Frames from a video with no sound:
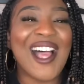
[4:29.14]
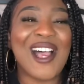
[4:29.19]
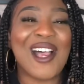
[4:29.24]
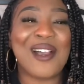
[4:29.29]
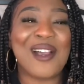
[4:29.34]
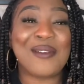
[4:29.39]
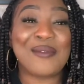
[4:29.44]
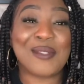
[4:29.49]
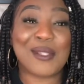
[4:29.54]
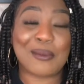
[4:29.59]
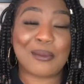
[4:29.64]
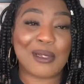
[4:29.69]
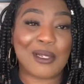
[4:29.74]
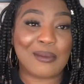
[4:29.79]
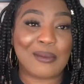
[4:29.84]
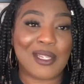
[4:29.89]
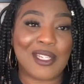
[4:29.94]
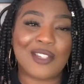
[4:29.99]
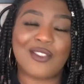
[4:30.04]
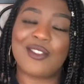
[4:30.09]
um, so pretty
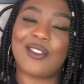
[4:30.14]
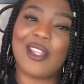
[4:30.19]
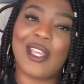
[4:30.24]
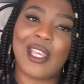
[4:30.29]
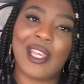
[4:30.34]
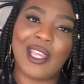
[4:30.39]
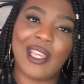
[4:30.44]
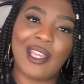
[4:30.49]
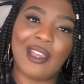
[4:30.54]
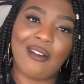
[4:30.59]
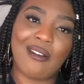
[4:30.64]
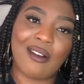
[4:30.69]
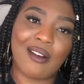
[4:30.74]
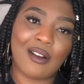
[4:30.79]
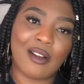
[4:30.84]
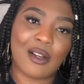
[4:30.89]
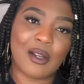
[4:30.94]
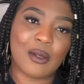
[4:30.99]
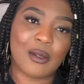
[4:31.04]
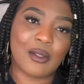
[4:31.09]
much they
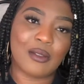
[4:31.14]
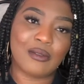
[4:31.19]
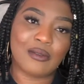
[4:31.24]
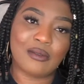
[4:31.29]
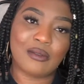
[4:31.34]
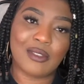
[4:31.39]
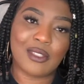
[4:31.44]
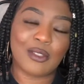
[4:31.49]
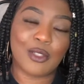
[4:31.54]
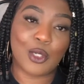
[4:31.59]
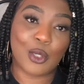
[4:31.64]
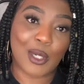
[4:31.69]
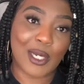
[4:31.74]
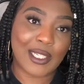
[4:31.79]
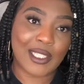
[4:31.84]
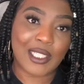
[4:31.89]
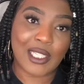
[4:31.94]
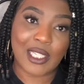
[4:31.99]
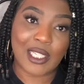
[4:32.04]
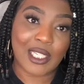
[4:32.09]
are
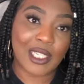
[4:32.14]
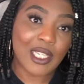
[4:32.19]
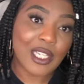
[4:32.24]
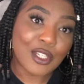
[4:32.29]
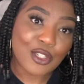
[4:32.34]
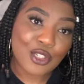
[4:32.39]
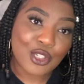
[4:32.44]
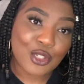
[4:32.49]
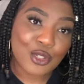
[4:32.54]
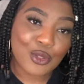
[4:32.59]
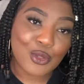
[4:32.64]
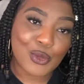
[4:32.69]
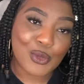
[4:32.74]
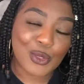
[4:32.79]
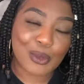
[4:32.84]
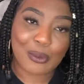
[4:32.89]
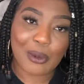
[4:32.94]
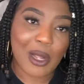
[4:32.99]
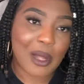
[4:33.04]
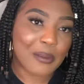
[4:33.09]
correcting any issues
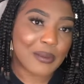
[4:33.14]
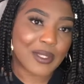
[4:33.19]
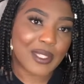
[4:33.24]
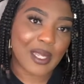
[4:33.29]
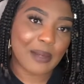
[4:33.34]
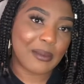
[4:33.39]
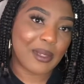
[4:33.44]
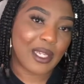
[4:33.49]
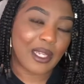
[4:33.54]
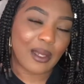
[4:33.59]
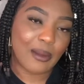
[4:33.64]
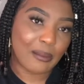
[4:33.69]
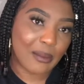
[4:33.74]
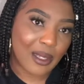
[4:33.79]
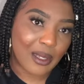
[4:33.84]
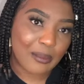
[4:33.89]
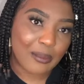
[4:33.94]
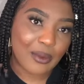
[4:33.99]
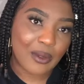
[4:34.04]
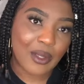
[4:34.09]
or problems that may come
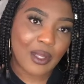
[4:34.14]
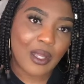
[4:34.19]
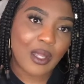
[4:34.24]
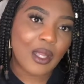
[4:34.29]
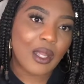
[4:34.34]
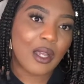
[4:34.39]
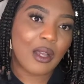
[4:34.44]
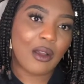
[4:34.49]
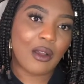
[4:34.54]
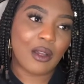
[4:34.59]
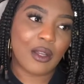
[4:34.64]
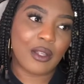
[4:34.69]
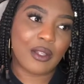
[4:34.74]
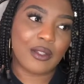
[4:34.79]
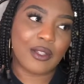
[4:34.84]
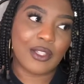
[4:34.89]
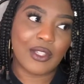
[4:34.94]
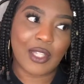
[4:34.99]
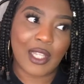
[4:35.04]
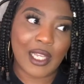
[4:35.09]
up
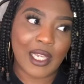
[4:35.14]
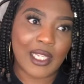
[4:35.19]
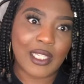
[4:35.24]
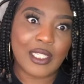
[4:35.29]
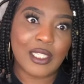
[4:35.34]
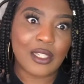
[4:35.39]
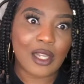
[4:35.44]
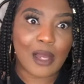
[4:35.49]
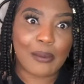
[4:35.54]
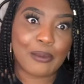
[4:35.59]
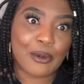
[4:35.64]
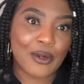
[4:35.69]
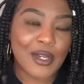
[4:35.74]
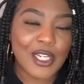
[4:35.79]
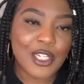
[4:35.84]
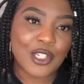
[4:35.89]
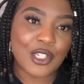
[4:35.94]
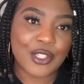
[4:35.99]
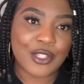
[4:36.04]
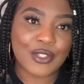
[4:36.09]
online in
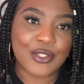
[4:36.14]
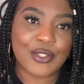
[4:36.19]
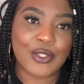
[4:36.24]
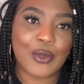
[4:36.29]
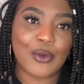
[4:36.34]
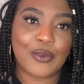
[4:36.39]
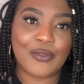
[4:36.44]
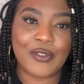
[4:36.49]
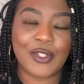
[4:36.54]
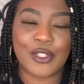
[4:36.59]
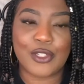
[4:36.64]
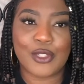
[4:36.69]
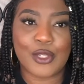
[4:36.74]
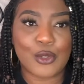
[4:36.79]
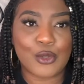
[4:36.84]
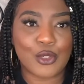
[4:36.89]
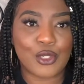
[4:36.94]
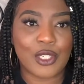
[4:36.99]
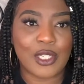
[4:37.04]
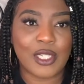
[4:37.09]
operations. So if an
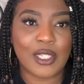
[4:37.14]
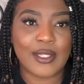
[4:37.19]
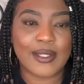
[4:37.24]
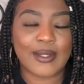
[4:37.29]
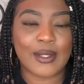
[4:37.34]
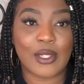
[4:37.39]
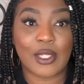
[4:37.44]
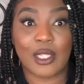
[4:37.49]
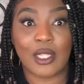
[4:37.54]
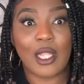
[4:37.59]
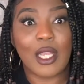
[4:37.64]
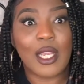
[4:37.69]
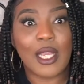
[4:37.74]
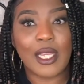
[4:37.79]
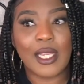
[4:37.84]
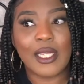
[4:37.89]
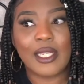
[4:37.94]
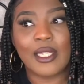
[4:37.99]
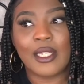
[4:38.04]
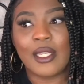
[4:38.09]
associate is on the
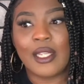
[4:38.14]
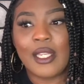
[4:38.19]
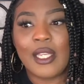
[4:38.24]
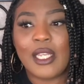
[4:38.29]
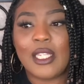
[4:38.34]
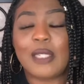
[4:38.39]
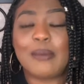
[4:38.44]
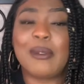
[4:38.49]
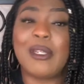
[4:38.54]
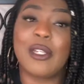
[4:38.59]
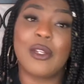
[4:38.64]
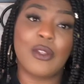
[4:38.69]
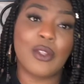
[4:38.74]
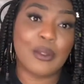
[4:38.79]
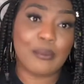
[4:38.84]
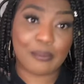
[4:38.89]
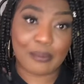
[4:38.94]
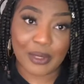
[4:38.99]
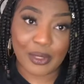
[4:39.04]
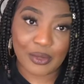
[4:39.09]
line, depending on the
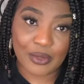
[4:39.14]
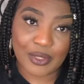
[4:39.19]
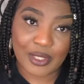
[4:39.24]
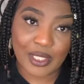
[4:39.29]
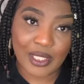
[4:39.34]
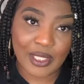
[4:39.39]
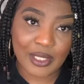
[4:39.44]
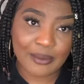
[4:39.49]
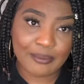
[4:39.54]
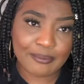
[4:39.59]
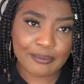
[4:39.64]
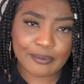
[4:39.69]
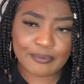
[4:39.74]
building,